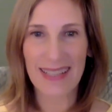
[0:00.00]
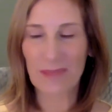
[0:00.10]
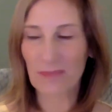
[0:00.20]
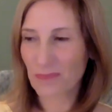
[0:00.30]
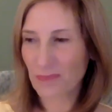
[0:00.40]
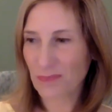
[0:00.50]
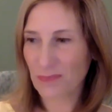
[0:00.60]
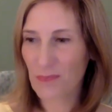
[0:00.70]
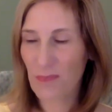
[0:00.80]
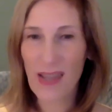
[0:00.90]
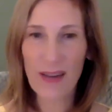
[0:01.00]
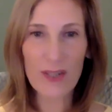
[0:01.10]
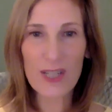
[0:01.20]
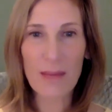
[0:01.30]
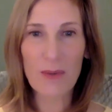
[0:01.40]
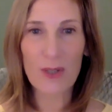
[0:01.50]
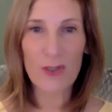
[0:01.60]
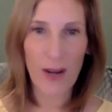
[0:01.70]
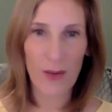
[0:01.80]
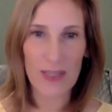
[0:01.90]
And every time you
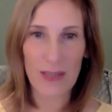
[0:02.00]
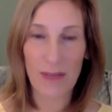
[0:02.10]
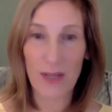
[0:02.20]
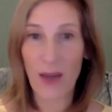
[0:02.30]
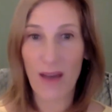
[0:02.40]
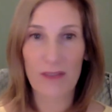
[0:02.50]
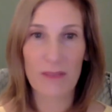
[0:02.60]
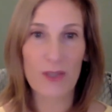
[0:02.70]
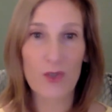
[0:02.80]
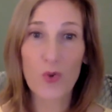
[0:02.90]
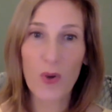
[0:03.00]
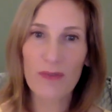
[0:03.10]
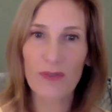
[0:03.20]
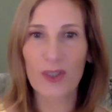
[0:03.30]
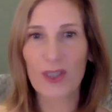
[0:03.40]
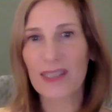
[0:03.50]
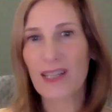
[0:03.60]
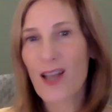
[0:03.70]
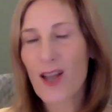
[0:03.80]
interact with somebody, you have to be joyful and